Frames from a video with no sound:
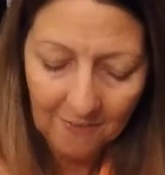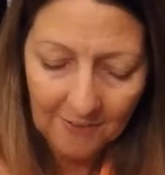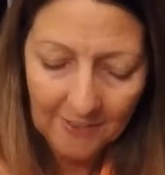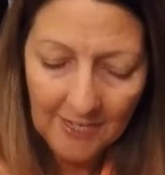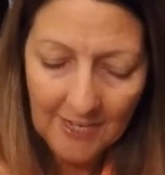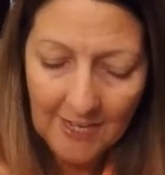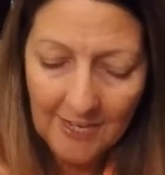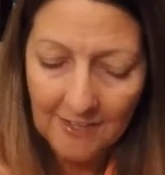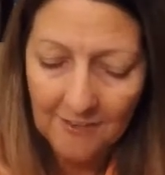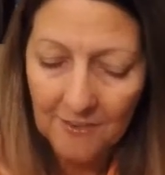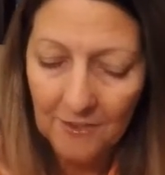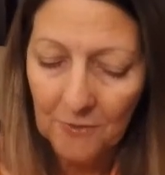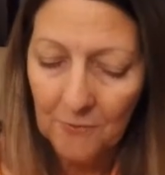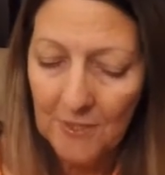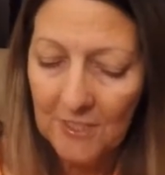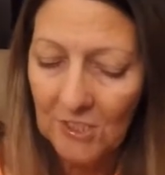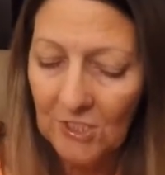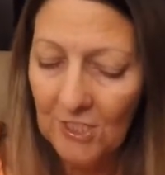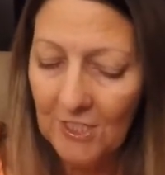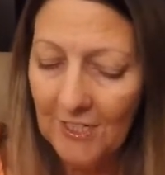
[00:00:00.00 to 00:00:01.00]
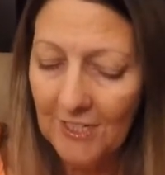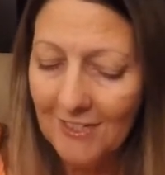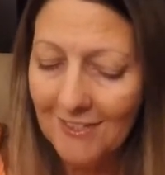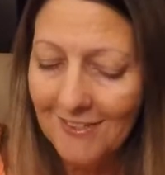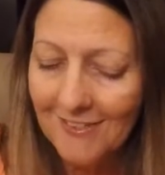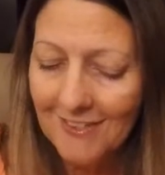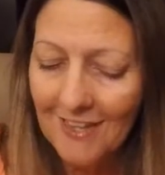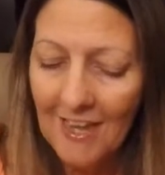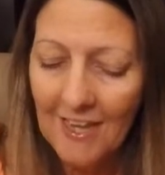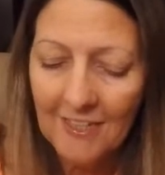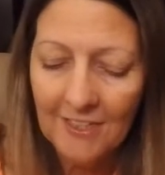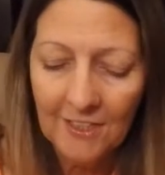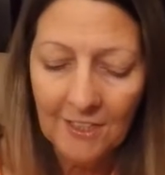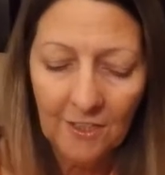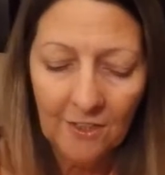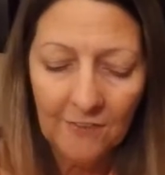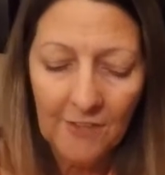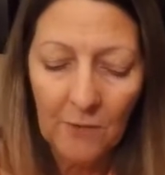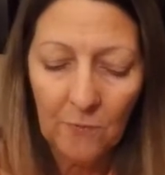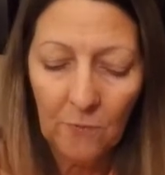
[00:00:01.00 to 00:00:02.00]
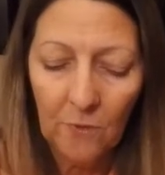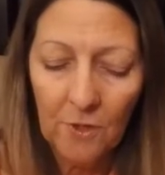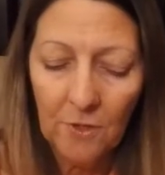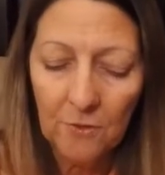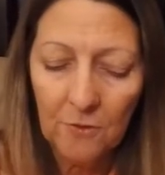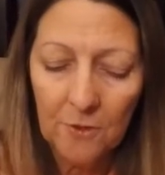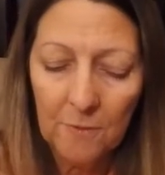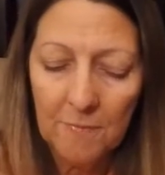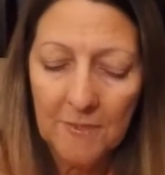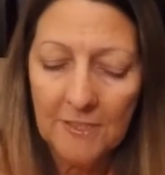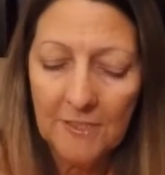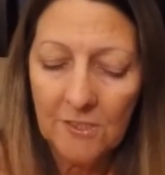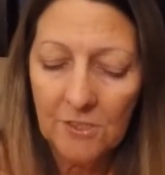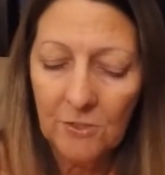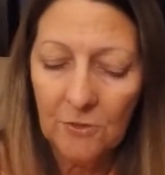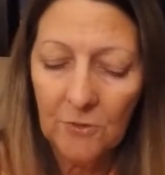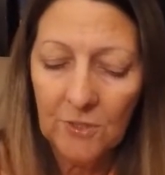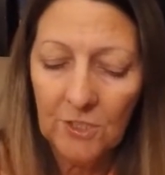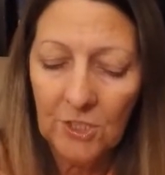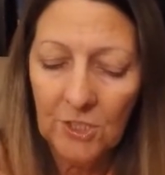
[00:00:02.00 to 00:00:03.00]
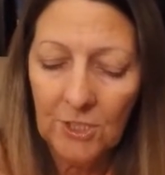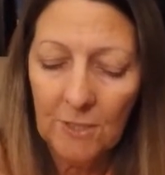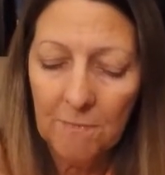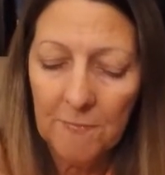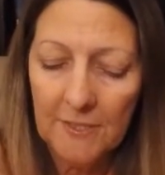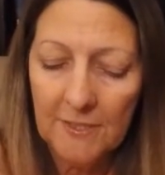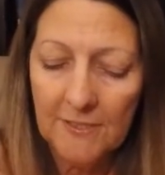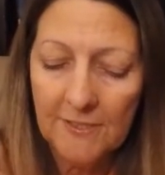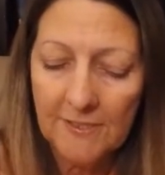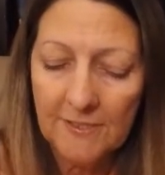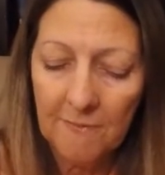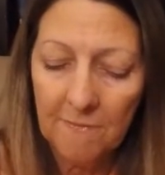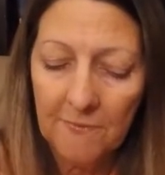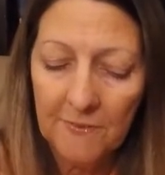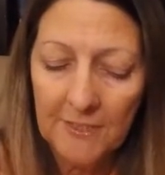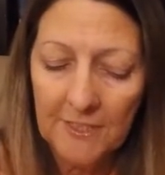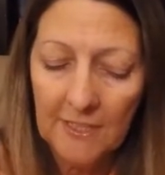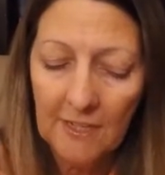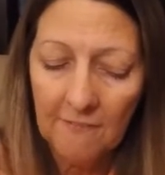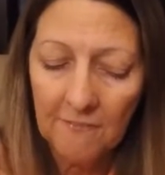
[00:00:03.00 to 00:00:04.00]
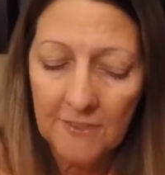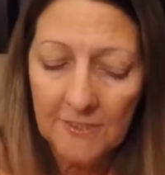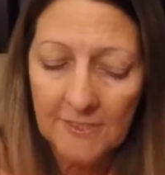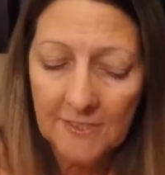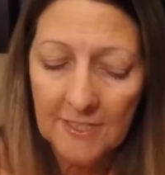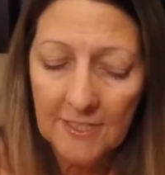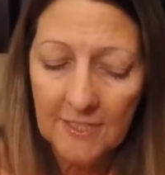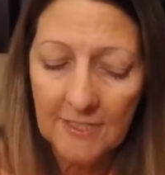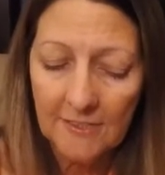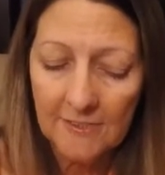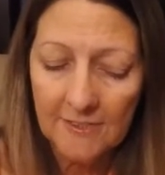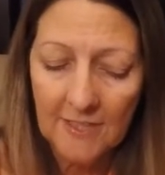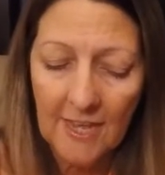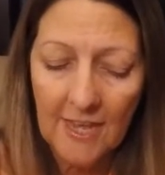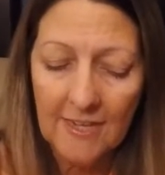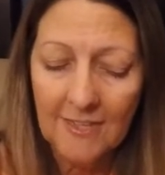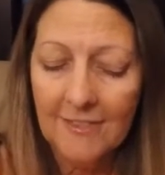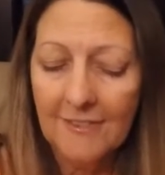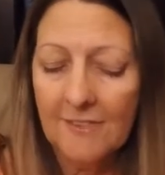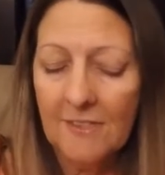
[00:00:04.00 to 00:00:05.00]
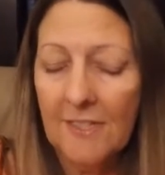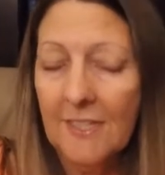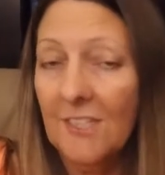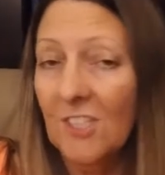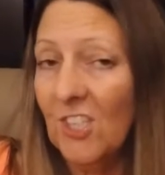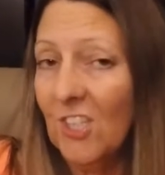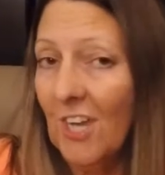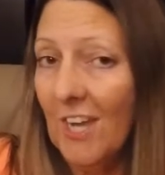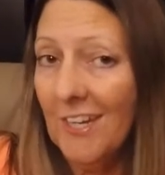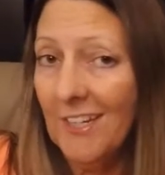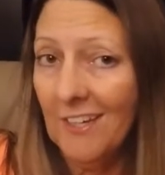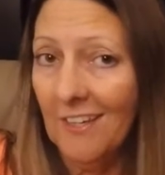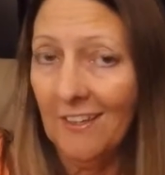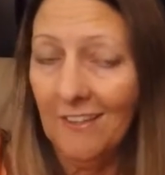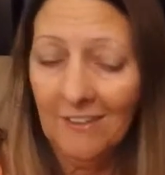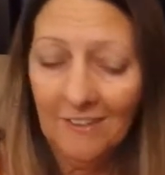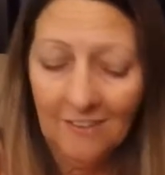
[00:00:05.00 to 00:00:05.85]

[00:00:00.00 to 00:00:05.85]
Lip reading: Okay, the question is, I hear that Royal Caribbean's newest ship is Symphony of the Seas, and it's in China.